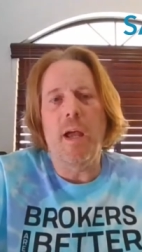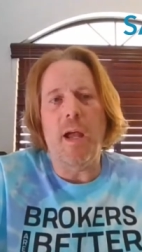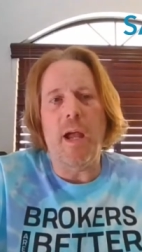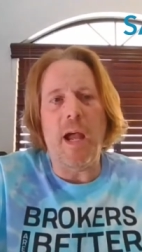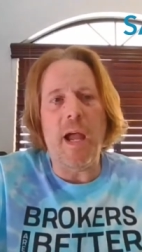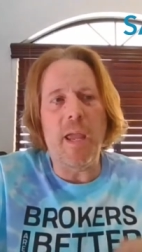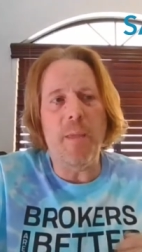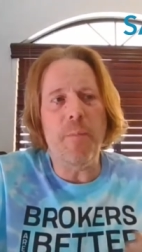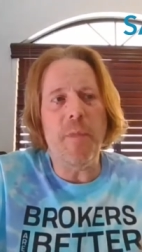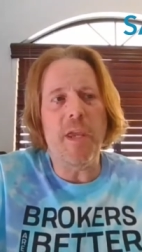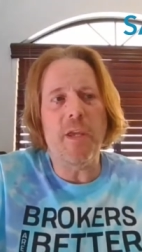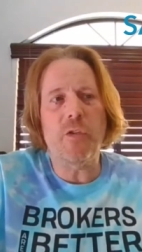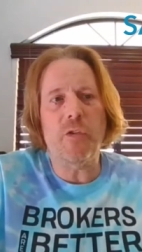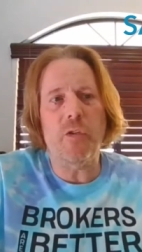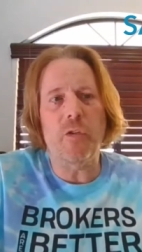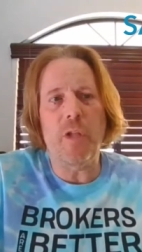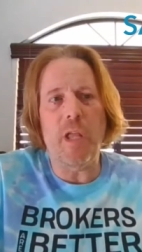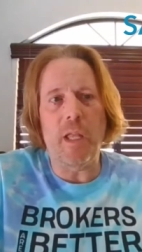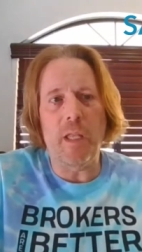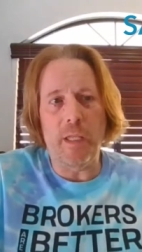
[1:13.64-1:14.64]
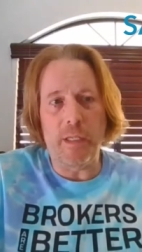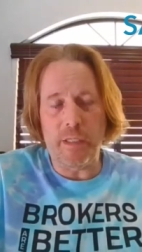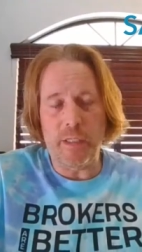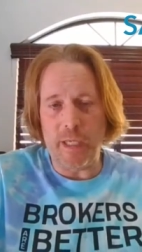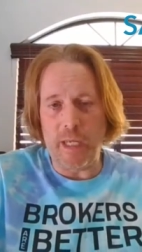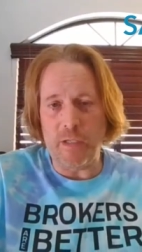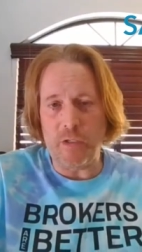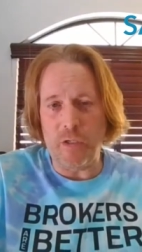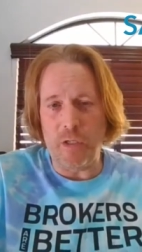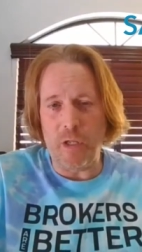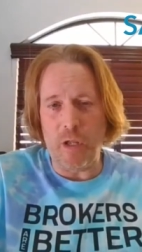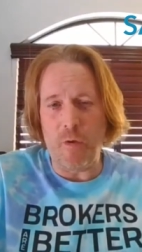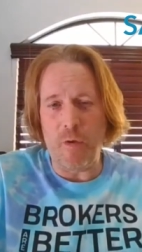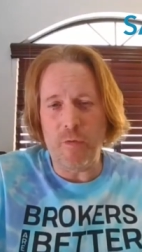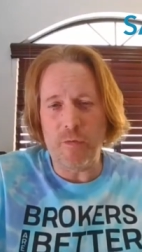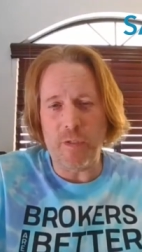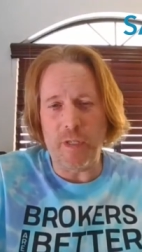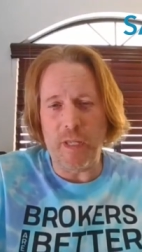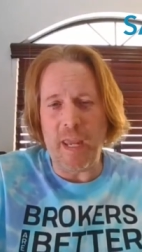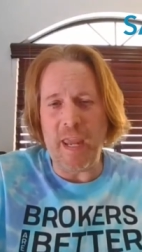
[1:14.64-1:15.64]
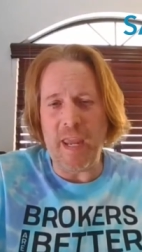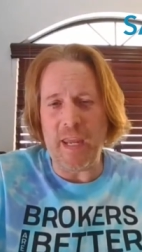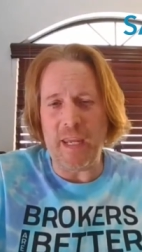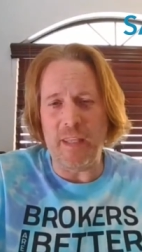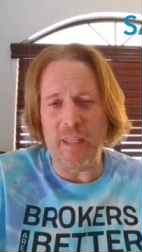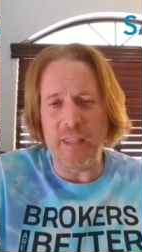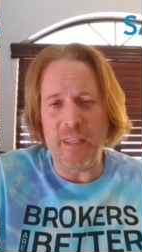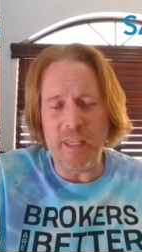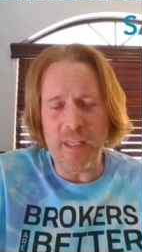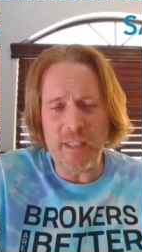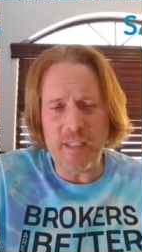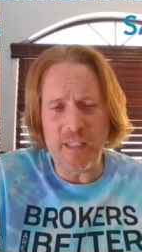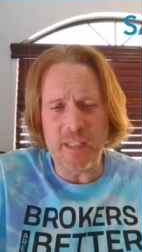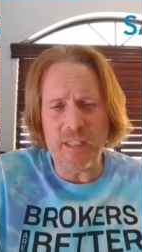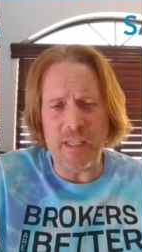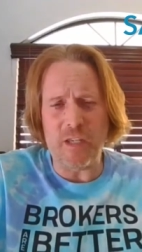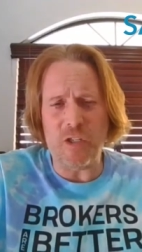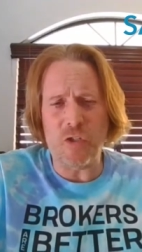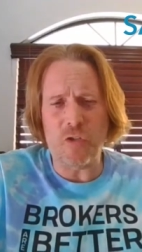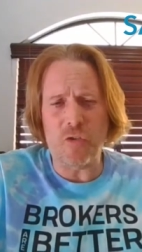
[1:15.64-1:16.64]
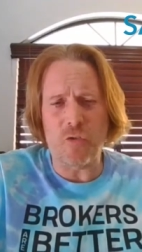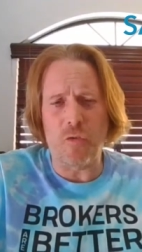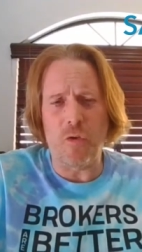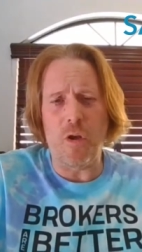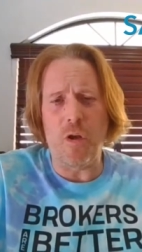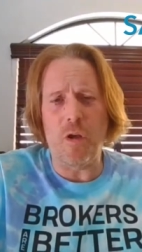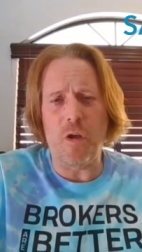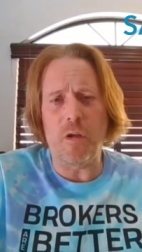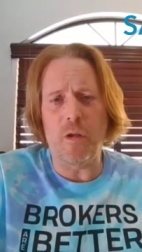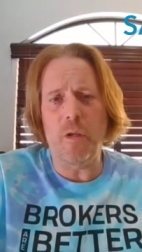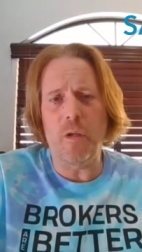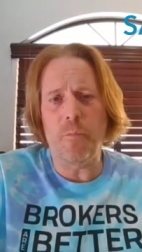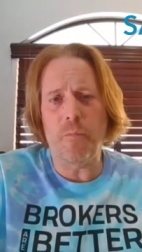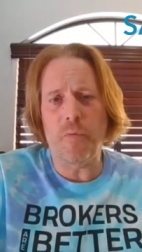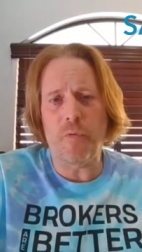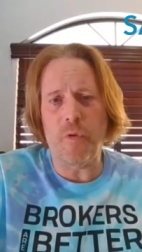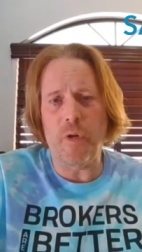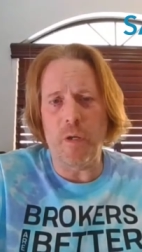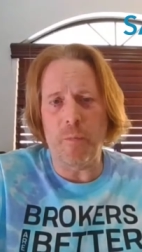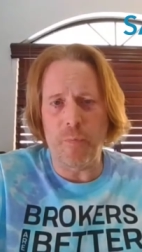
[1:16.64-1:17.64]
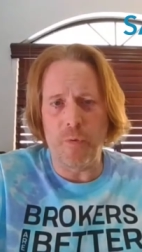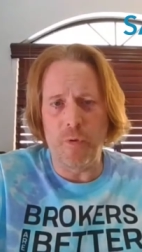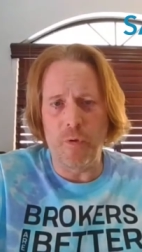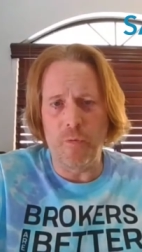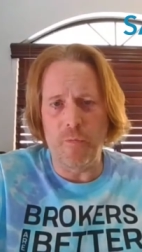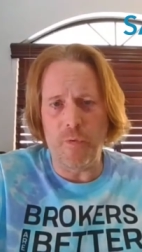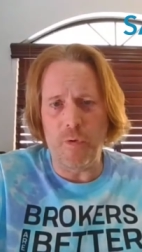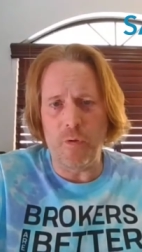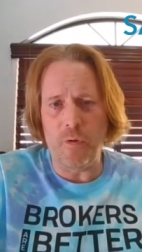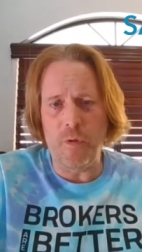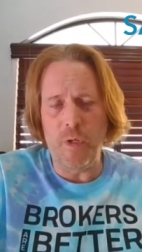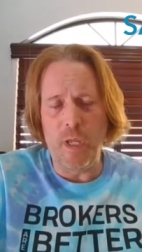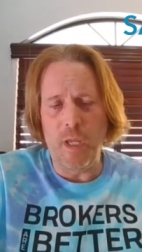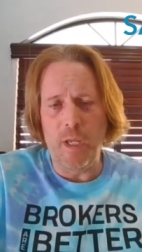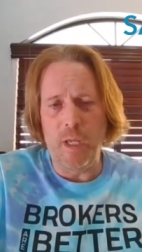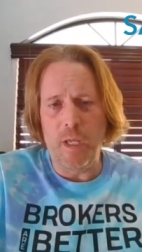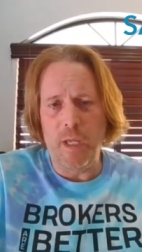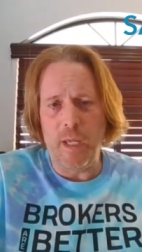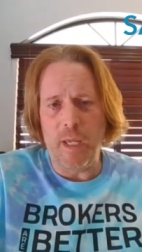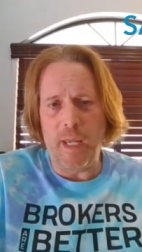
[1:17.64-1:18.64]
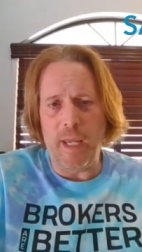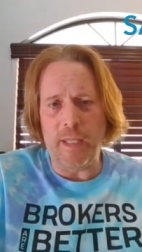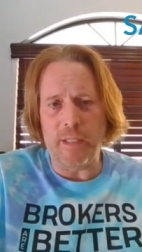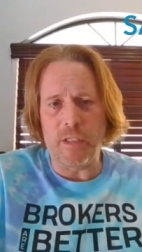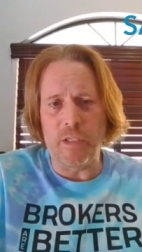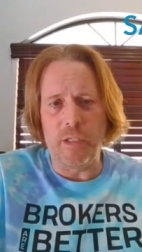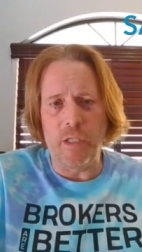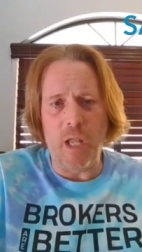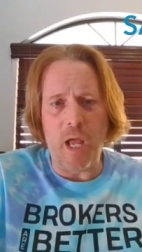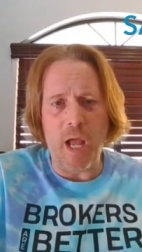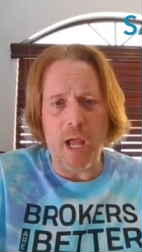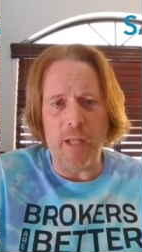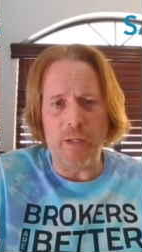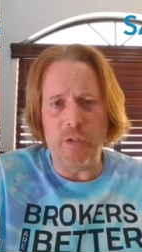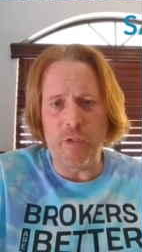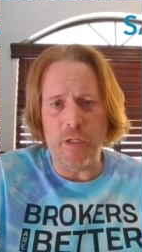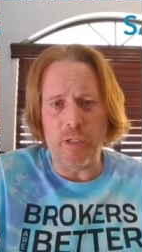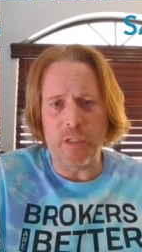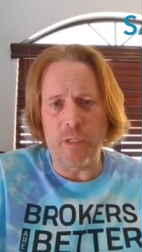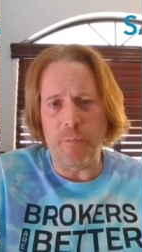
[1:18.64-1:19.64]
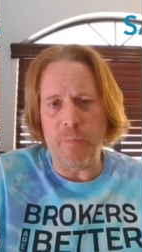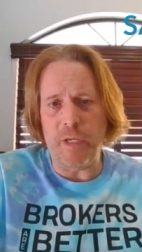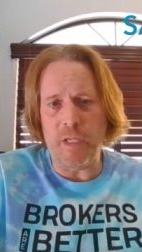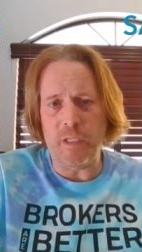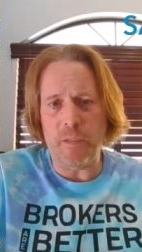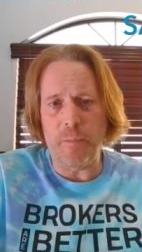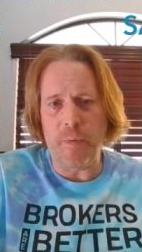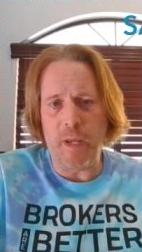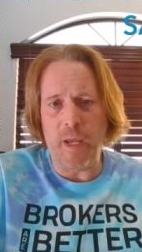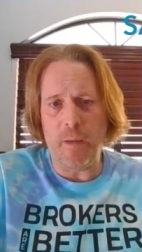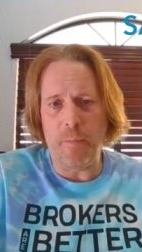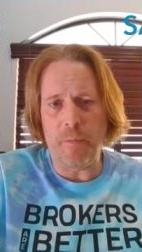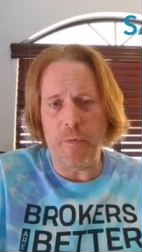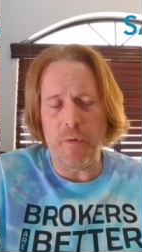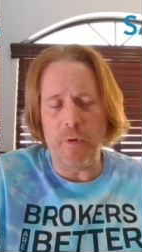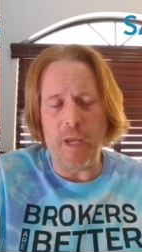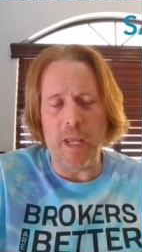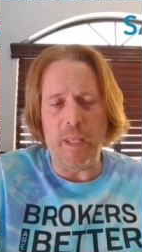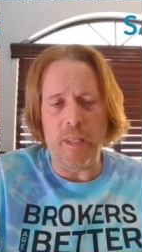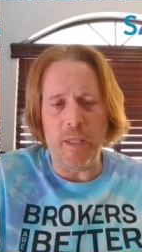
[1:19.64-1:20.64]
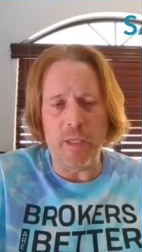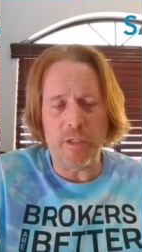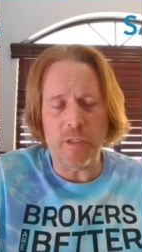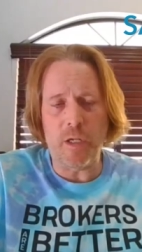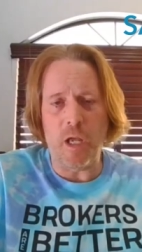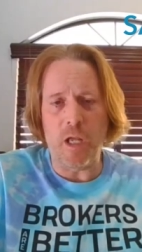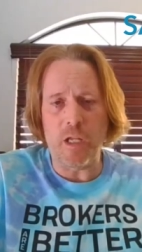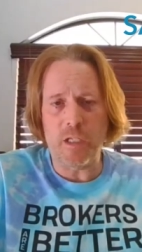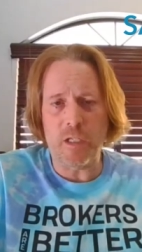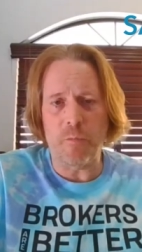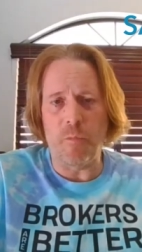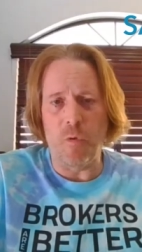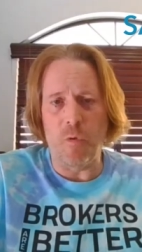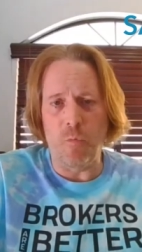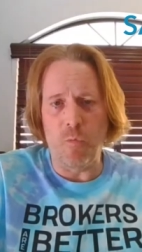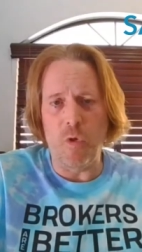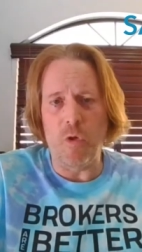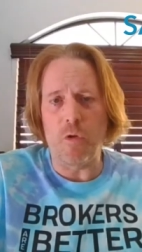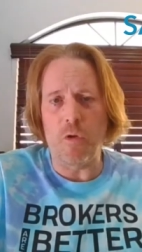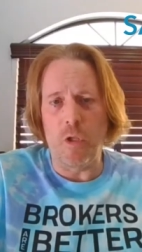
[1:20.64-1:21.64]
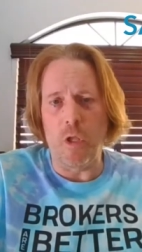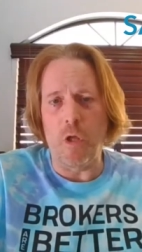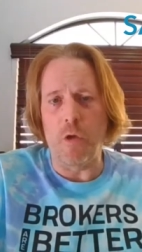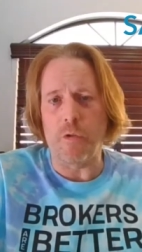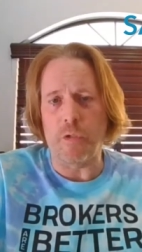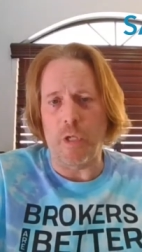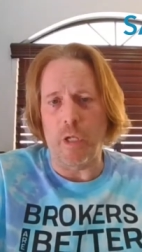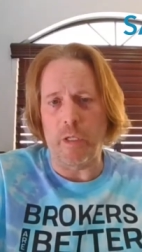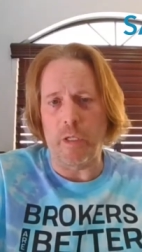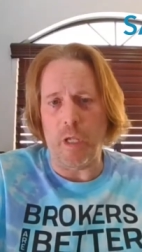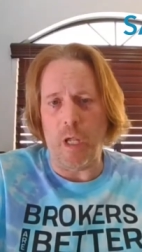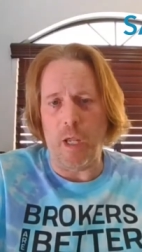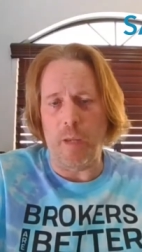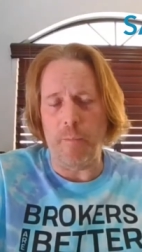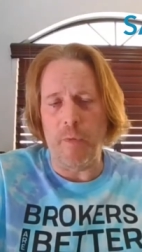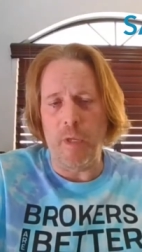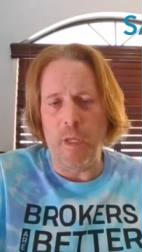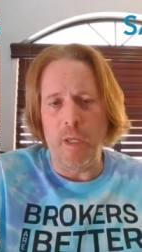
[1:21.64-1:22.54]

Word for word: I make sure that listing agent knows that, hey, this is a strong pre approval. It's not just a piece of paper, and this customer will close on time.